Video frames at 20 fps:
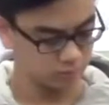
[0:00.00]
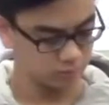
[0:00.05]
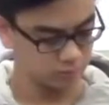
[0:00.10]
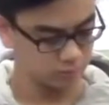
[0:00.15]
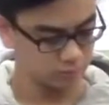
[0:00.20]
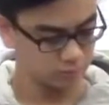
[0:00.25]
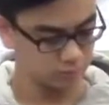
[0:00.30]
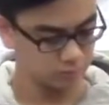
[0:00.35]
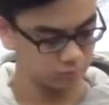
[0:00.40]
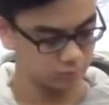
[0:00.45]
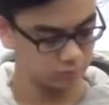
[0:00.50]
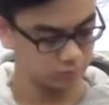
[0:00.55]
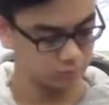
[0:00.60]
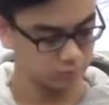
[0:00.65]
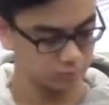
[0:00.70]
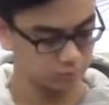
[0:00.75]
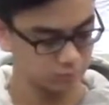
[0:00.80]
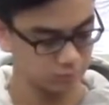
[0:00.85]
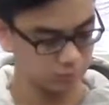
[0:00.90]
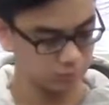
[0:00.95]

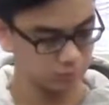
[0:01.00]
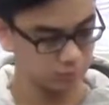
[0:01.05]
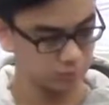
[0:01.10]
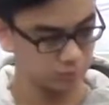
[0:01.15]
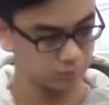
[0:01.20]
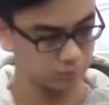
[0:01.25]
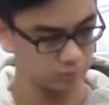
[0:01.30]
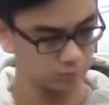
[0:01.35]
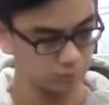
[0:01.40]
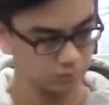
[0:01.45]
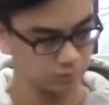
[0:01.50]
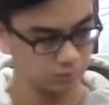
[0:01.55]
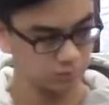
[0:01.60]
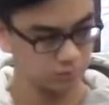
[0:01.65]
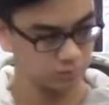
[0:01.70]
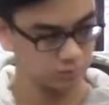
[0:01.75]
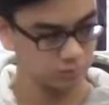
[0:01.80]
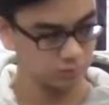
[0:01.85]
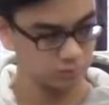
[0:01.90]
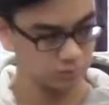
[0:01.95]

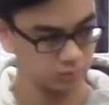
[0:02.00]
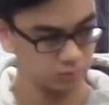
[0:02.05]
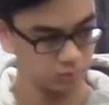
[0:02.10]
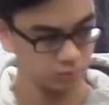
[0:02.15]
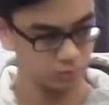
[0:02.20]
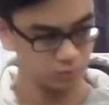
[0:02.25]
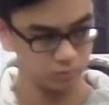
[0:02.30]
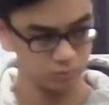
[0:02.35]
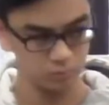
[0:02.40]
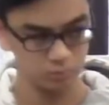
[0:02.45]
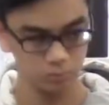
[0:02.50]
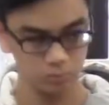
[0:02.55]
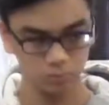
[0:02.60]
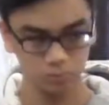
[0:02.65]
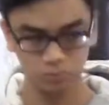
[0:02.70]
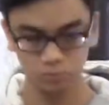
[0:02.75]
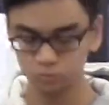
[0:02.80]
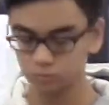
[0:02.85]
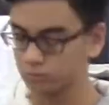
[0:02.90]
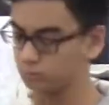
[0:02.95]

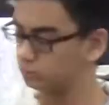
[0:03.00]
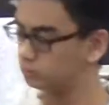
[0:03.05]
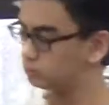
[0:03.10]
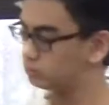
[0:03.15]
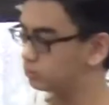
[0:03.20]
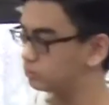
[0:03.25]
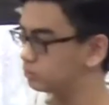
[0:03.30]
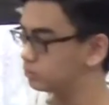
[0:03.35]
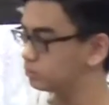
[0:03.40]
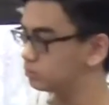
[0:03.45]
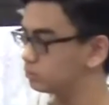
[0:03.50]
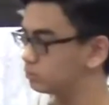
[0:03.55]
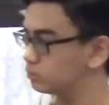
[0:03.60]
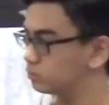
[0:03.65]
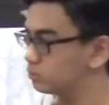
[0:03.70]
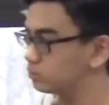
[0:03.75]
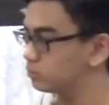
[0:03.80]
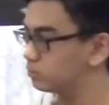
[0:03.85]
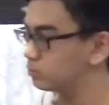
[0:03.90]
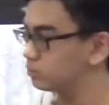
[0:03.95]

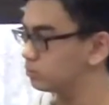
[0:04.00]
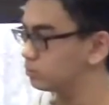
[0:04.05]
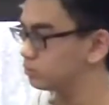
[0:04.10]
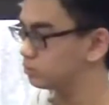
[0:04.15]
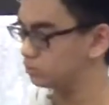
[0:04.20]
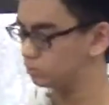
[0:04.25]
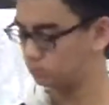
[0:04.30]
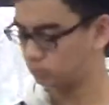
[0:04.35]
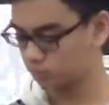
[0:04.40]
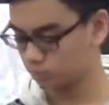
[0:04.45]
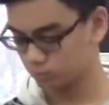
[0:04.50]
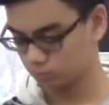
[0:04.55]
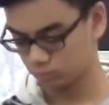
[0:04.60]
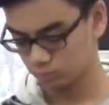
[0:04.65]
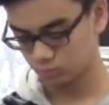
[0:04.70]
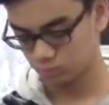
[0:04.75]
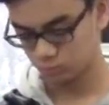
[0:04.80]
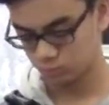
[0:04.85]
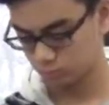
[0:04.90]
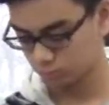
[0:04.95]

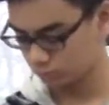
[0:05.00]
No words are spoken by the person on screen.